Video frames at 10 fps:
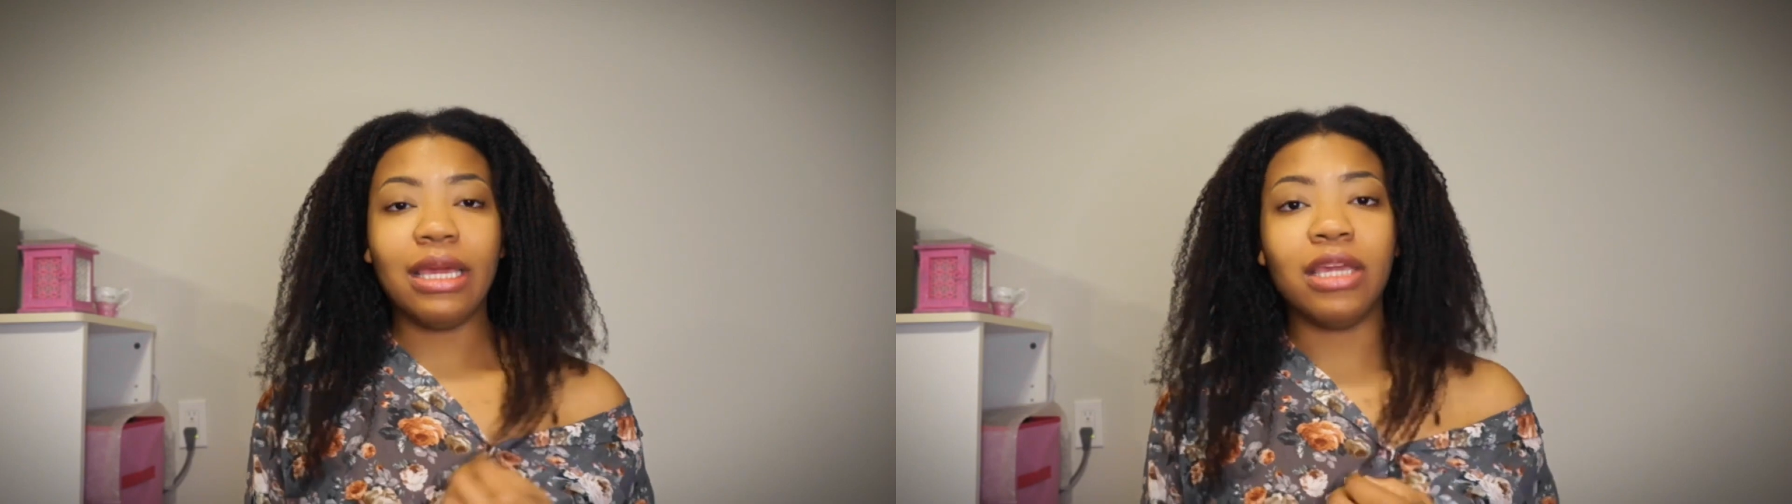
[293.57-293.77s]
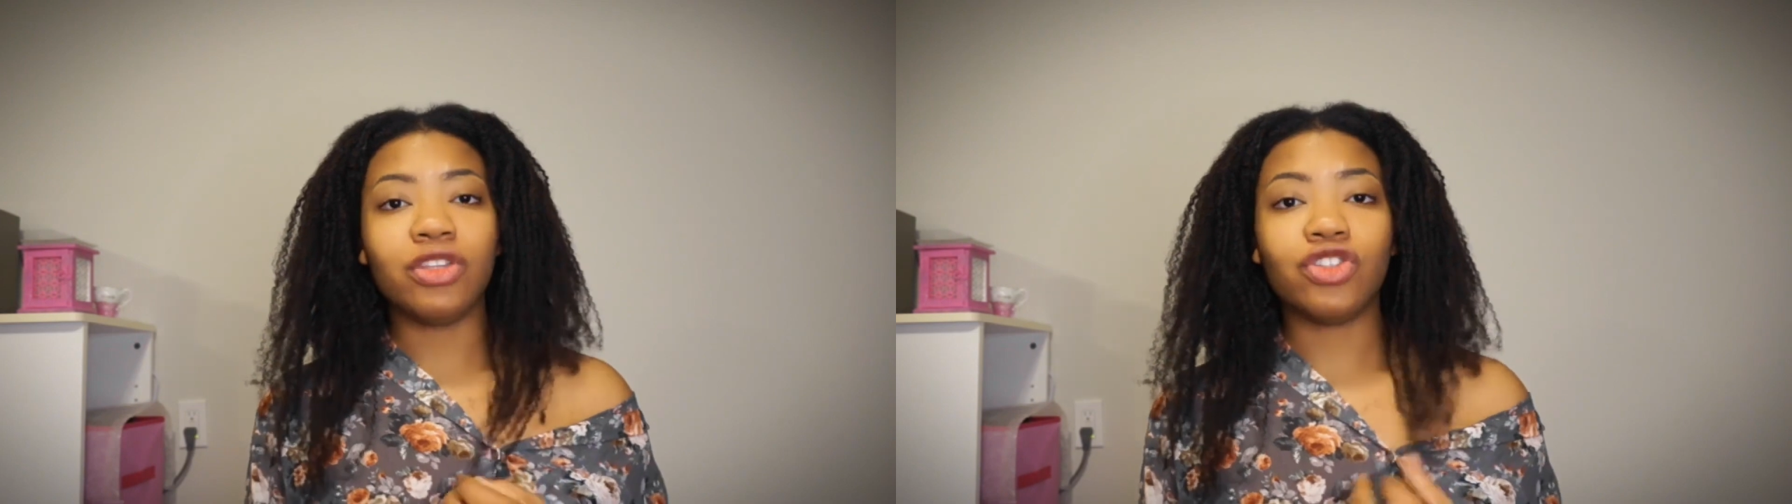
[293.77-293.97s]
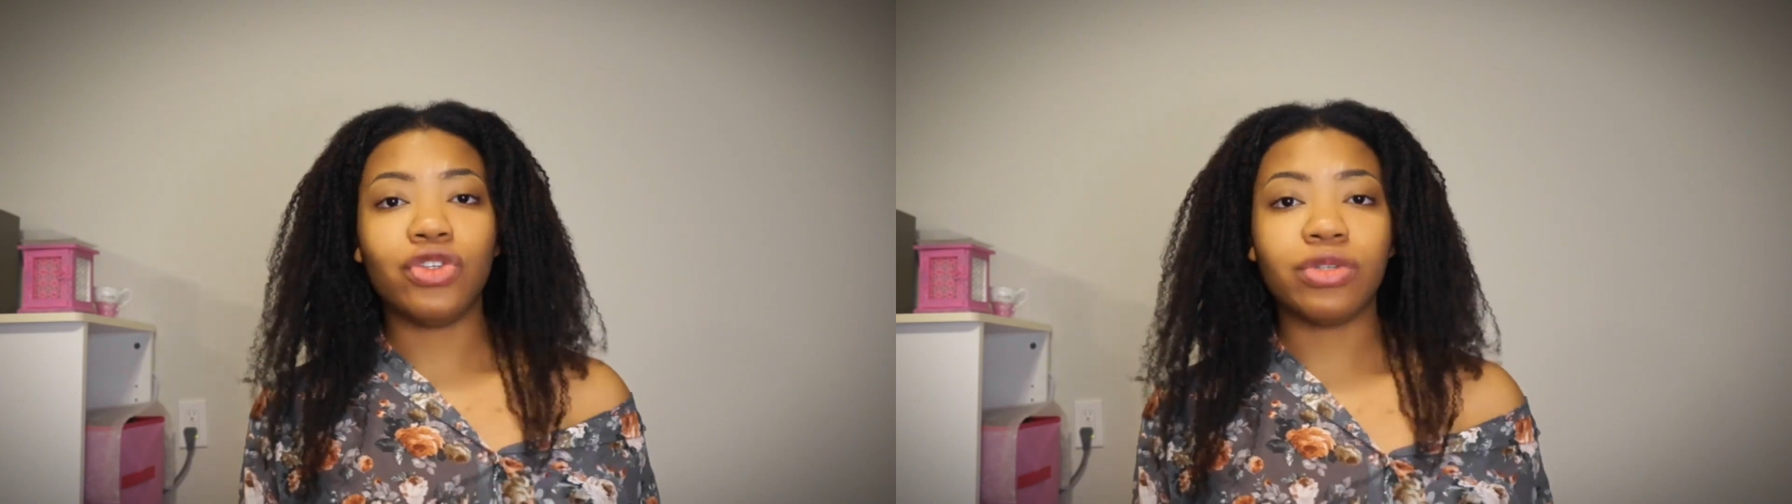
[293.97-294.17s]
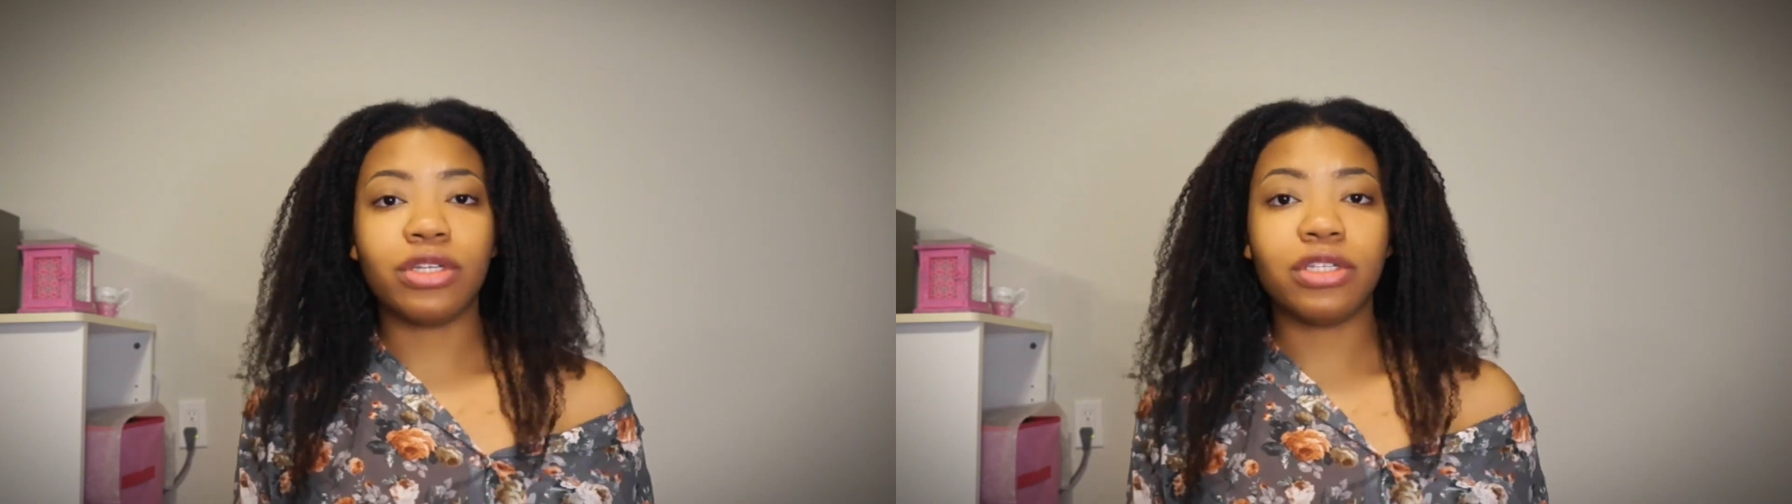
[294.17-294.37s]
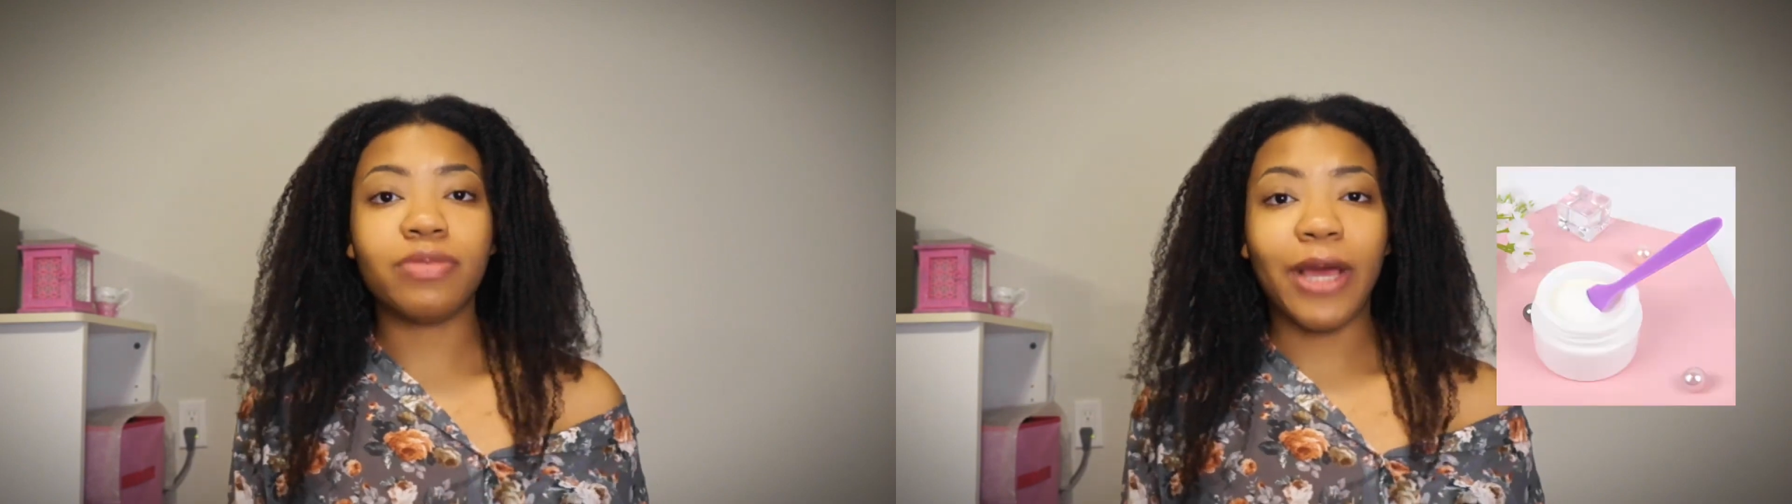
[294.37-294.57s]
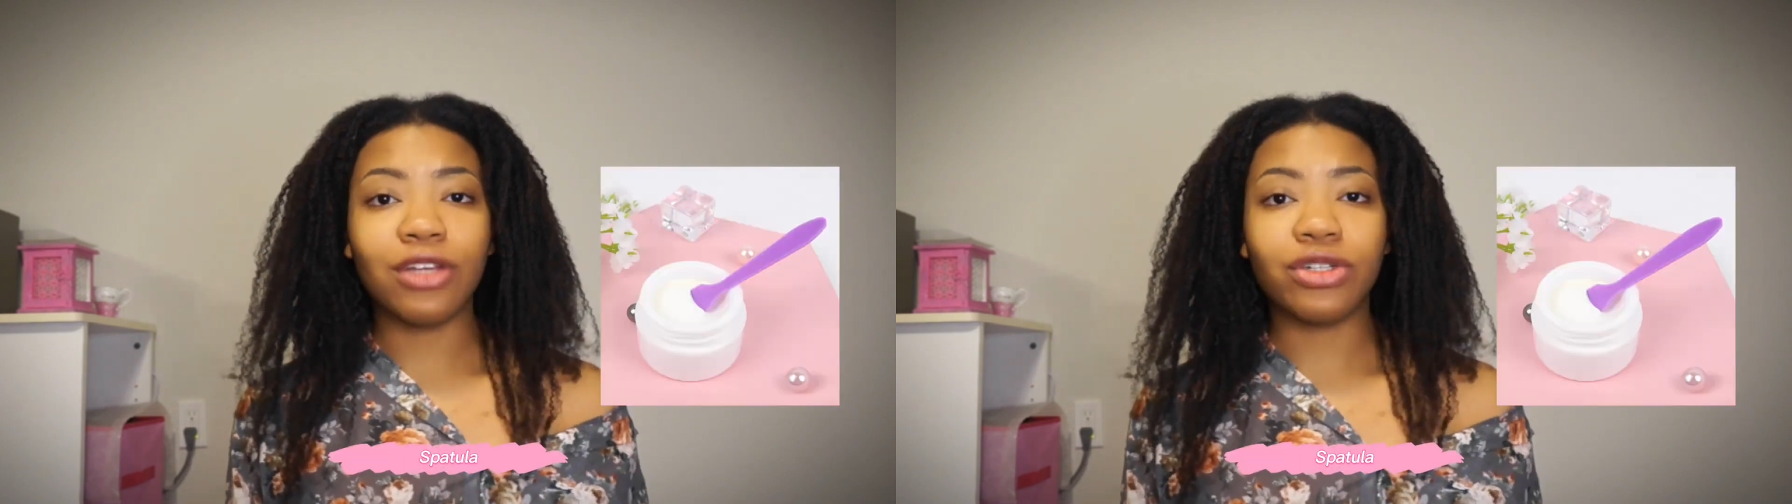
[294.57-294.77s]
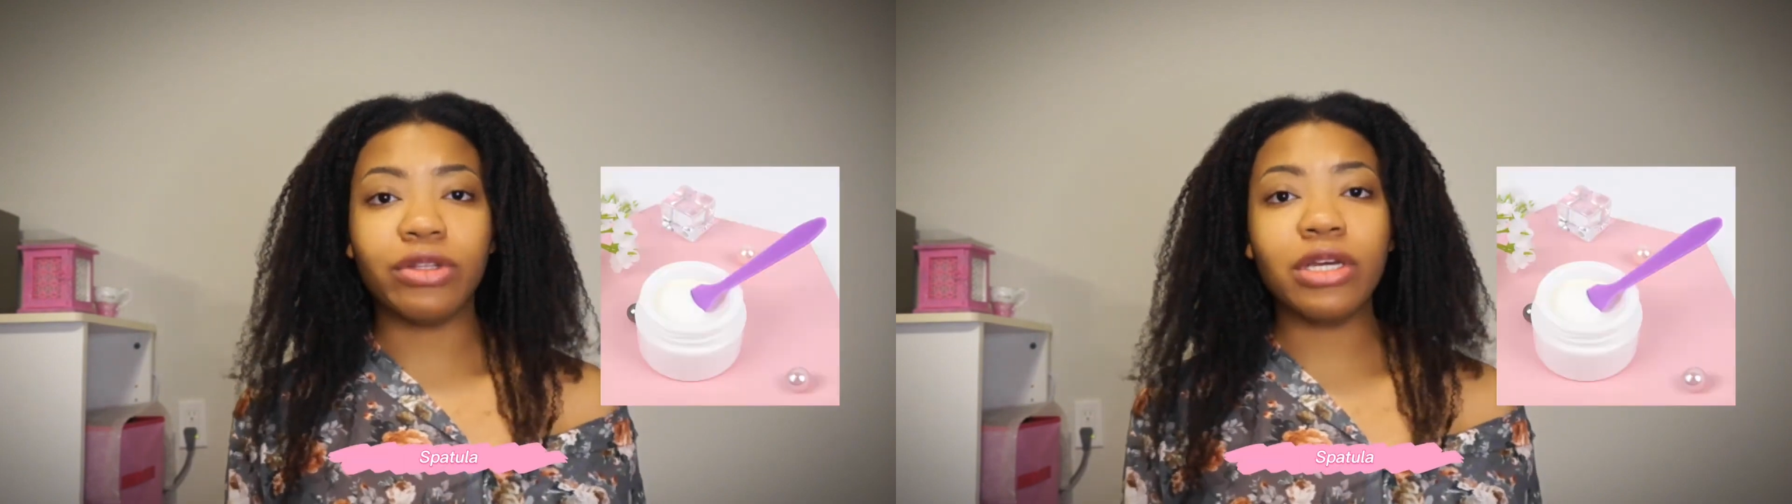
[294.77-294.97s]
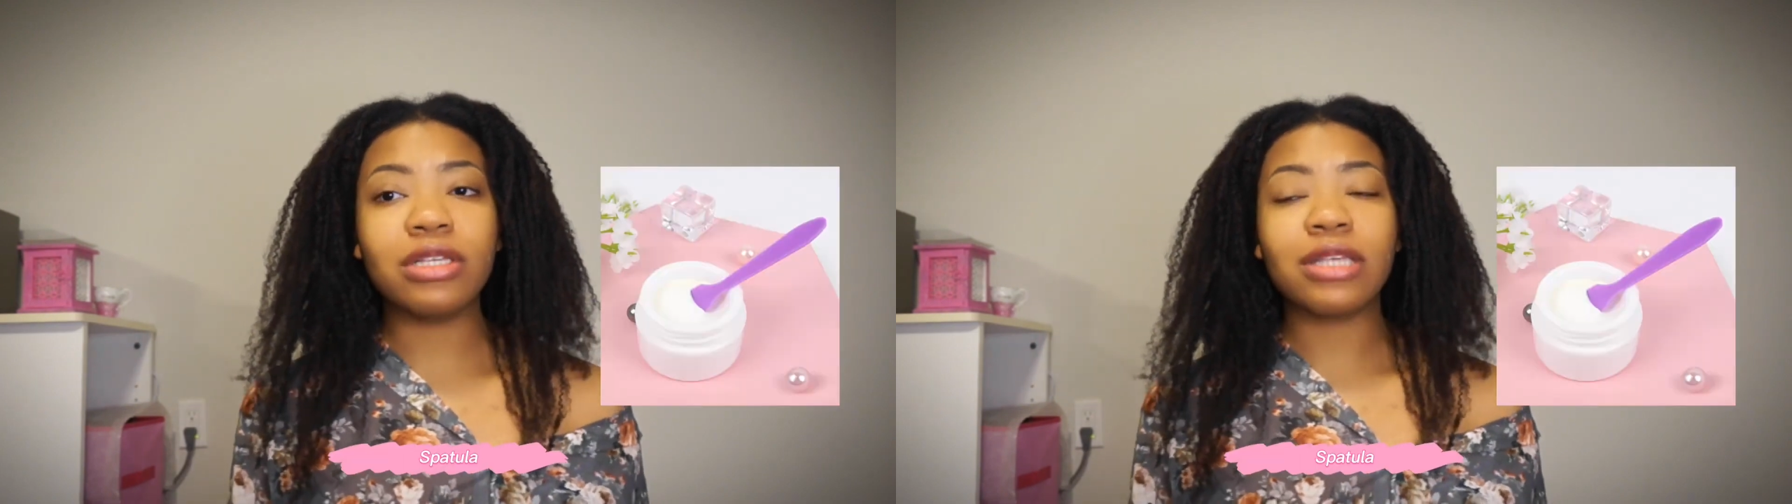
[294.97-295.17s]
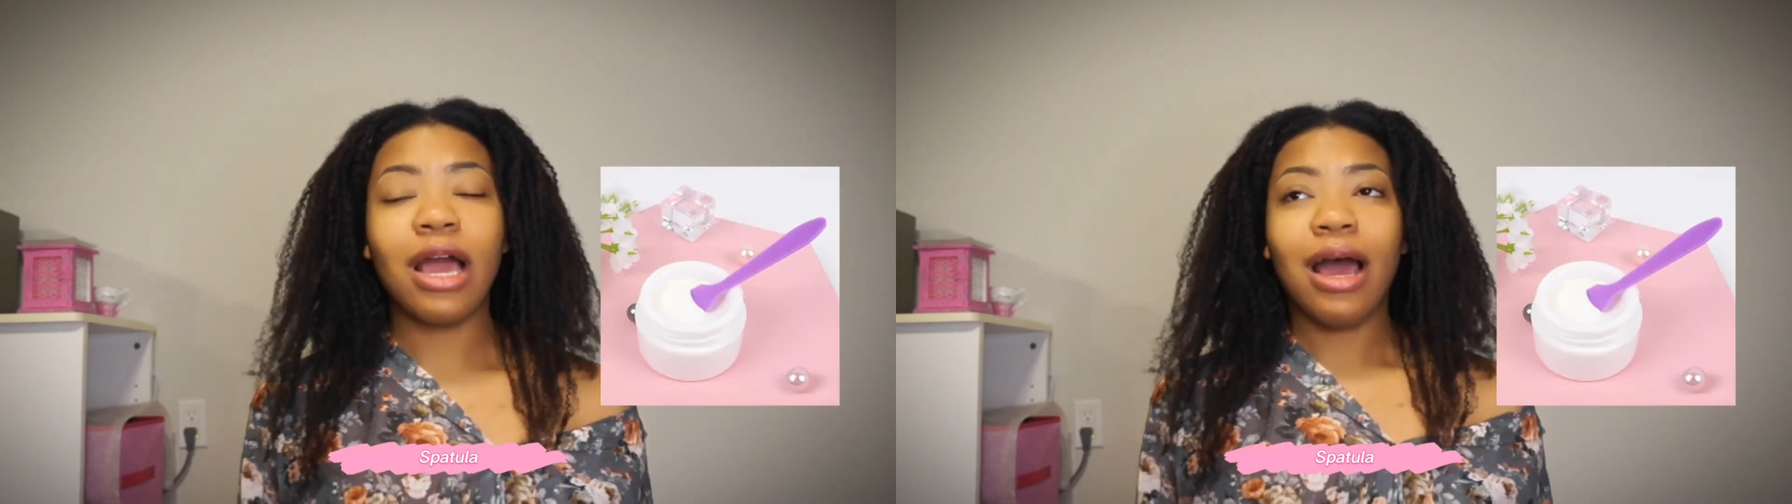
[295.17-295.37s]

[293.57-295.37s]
is using spatulas.